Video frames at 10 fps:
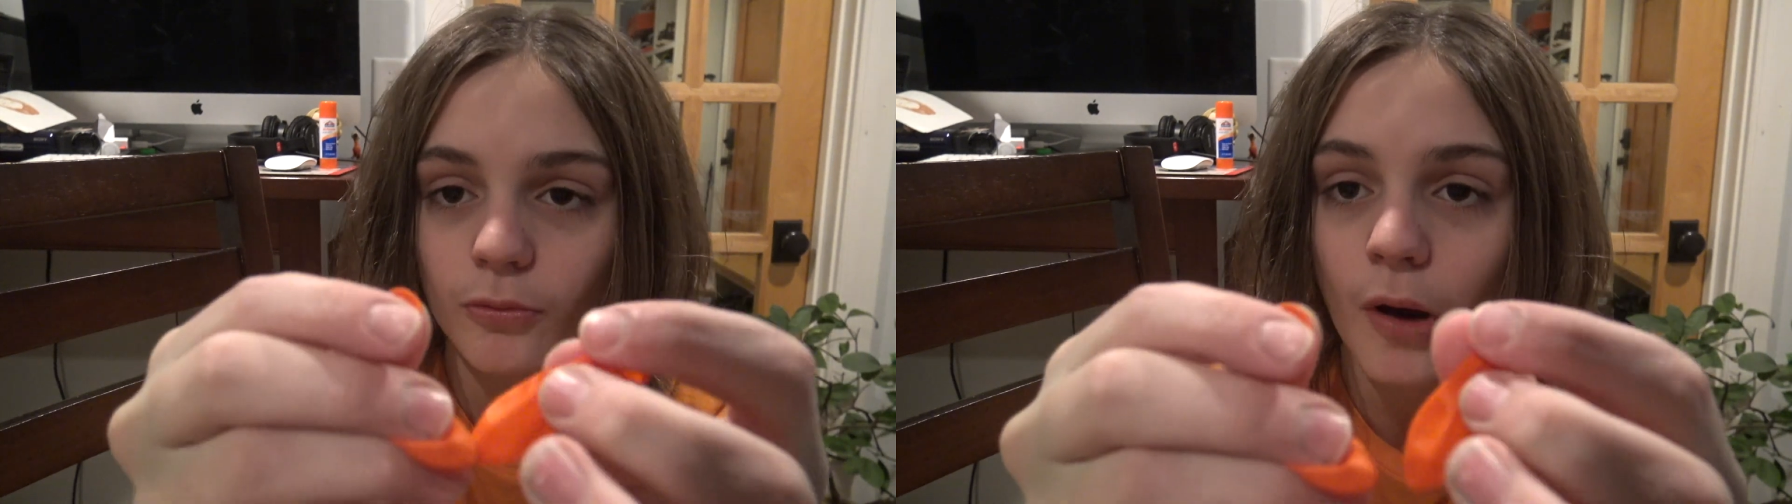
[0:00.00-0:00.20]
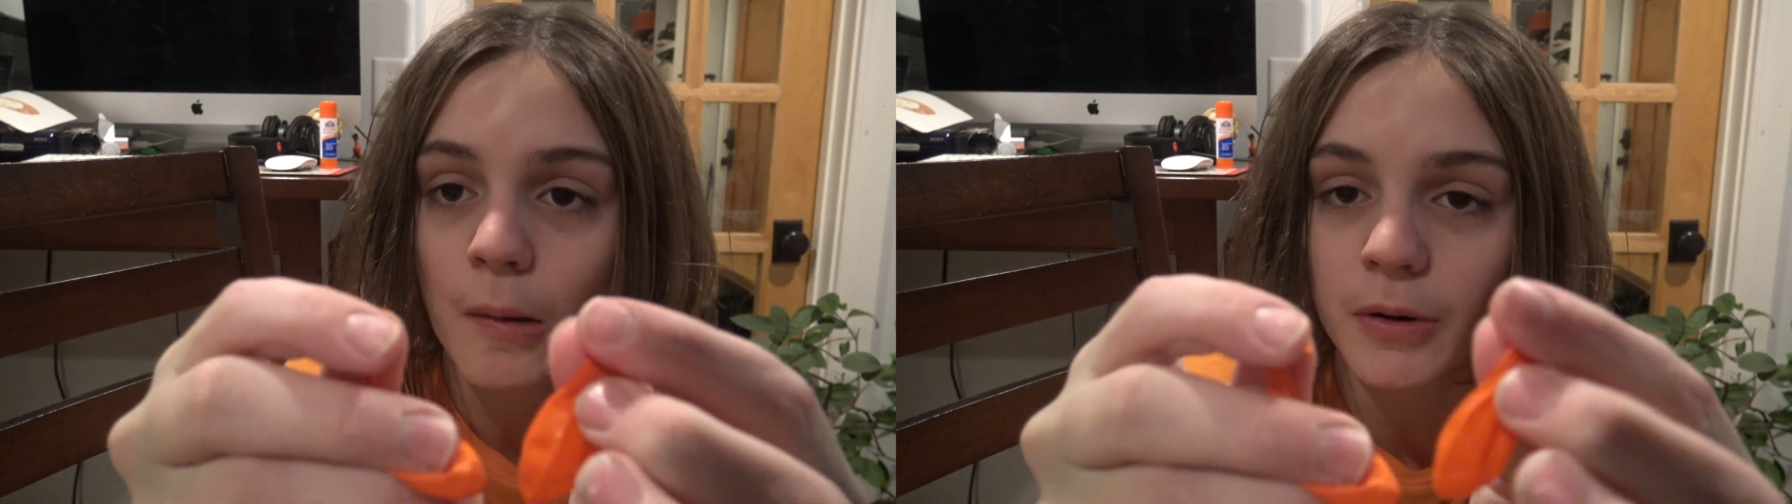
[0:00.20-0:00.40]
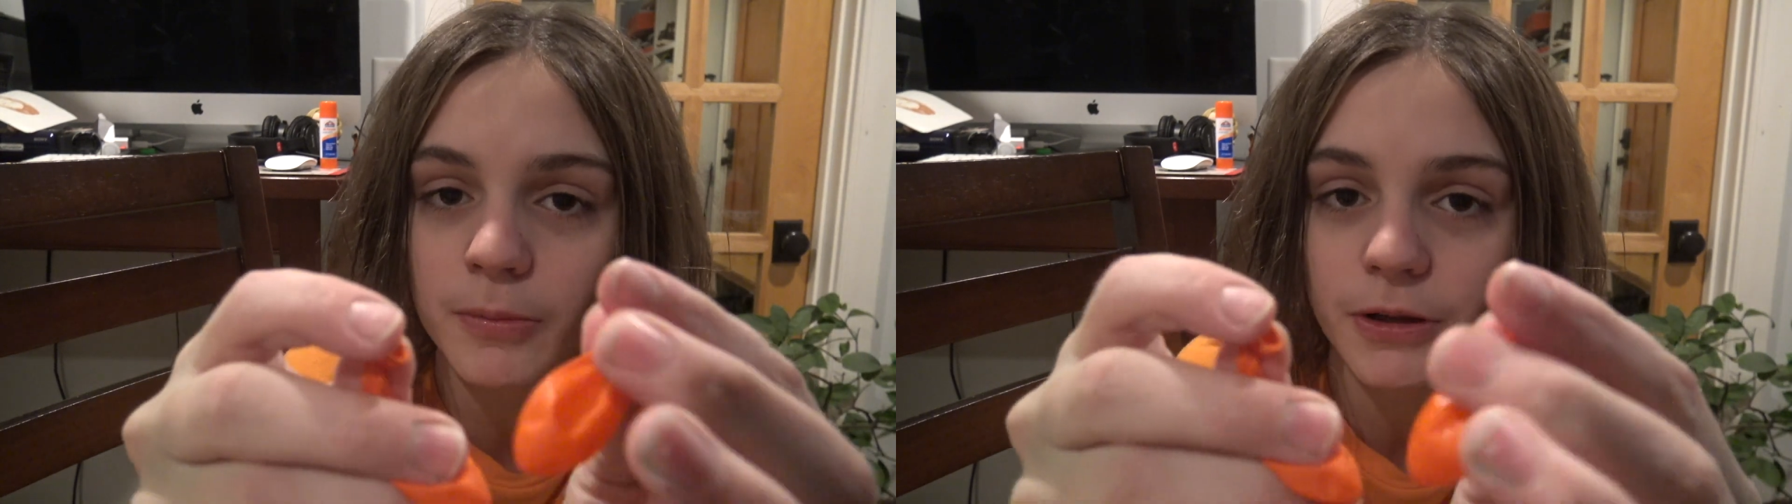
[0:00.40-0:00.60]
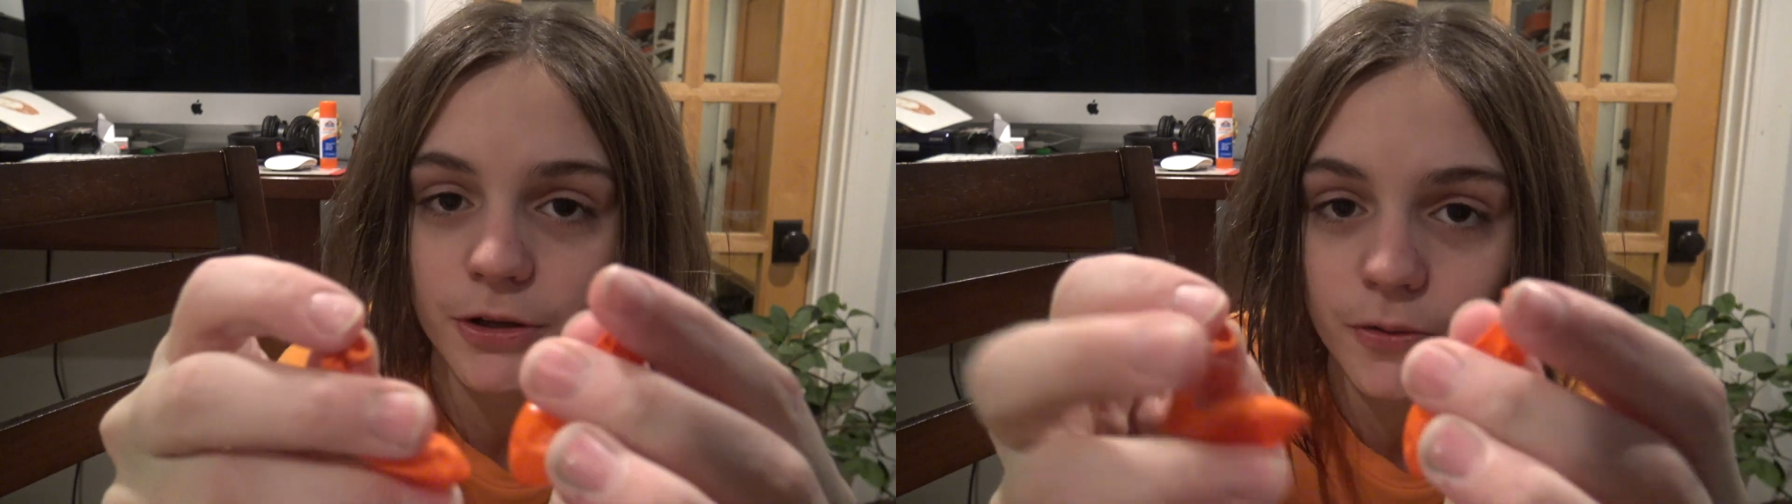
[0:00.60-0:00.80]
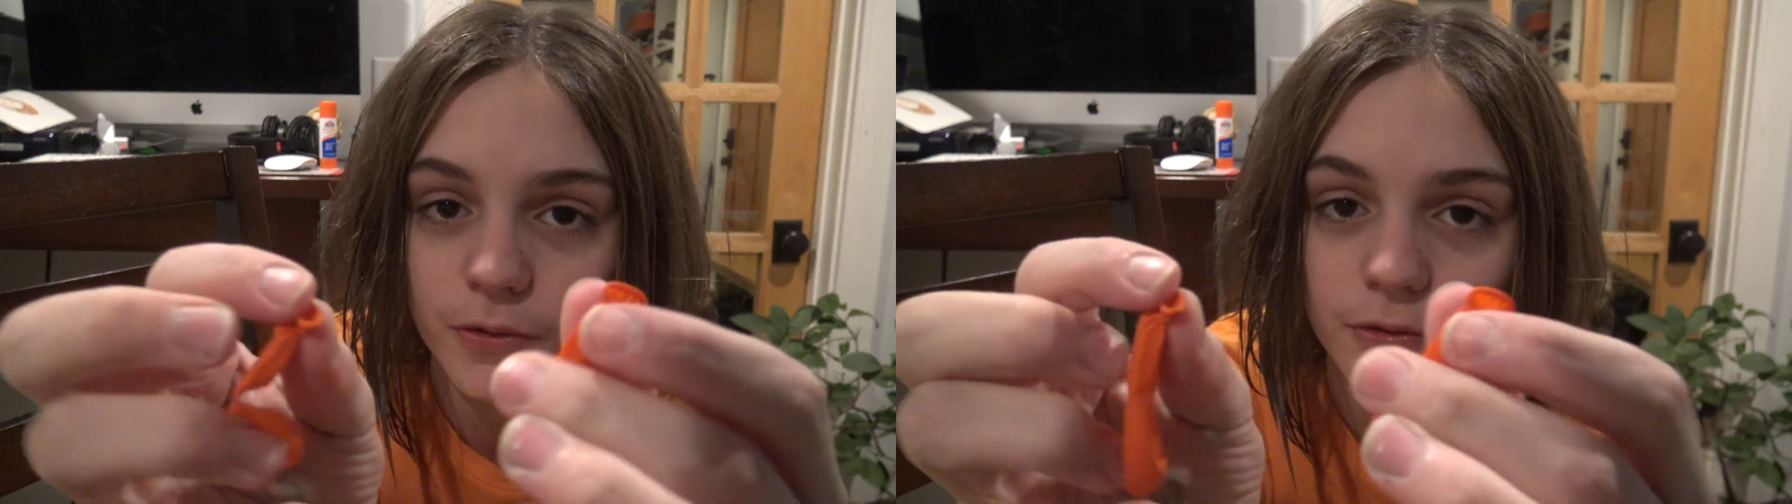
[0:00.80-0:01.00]
water
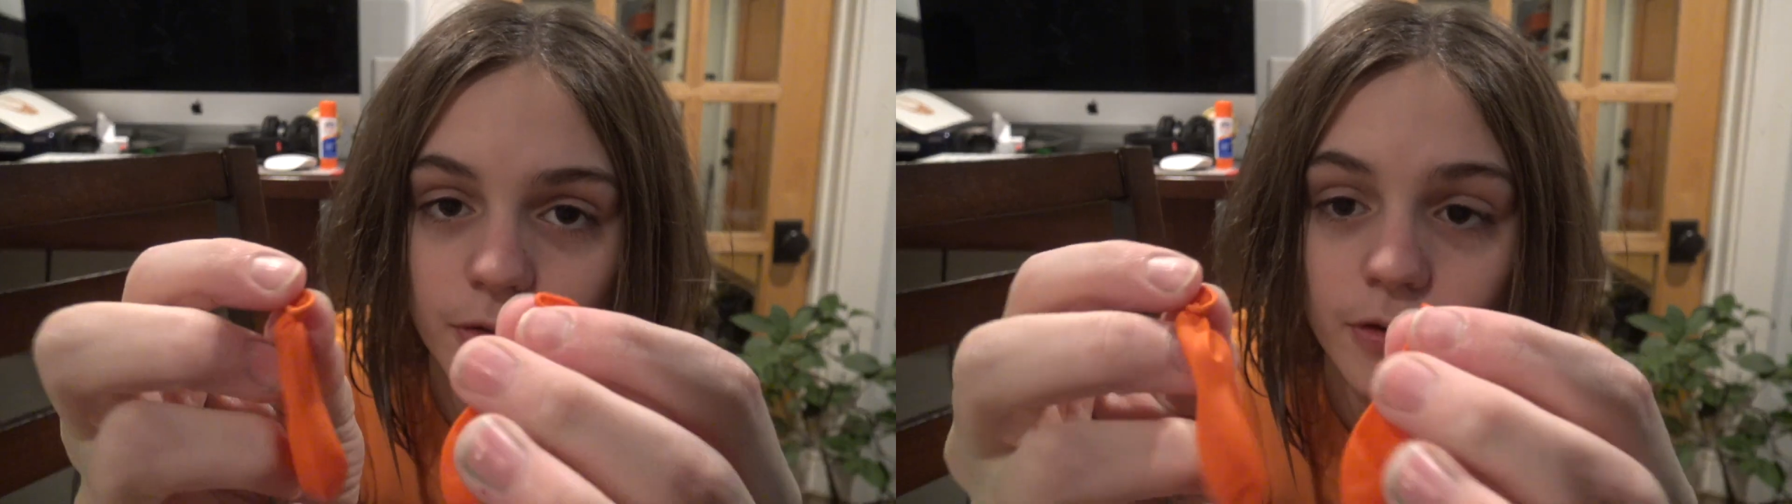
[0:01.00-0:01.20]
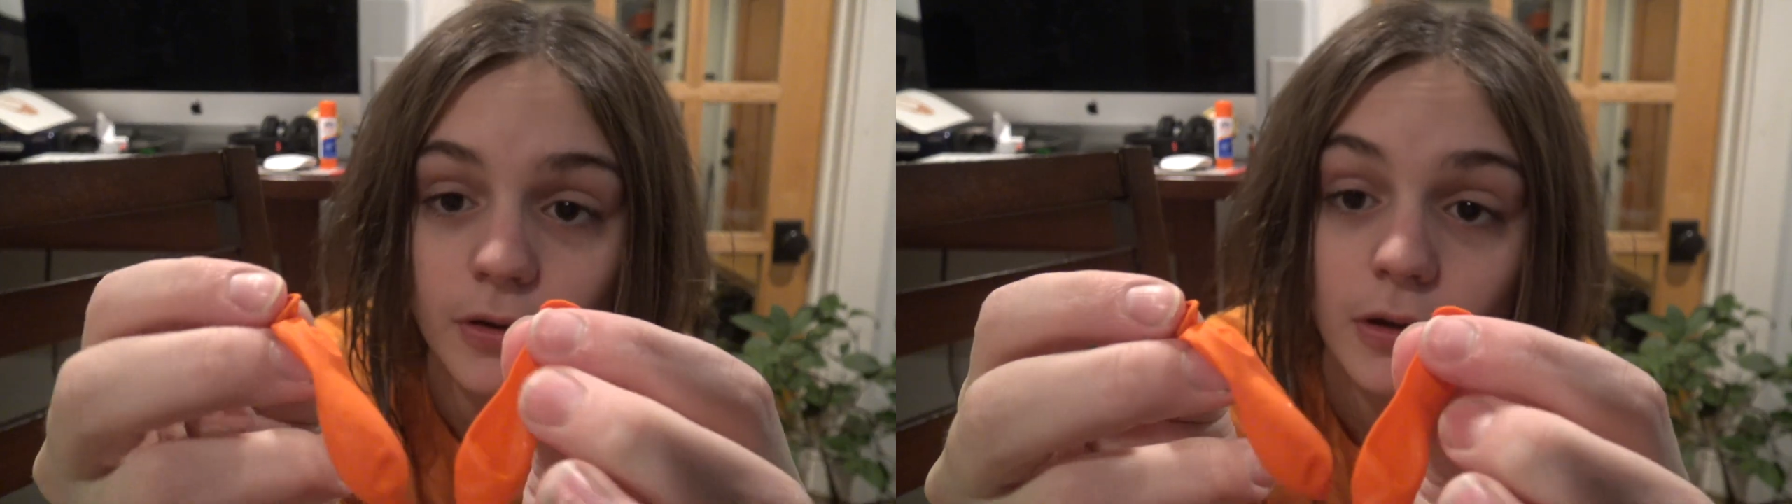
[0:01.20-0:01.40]
balloons.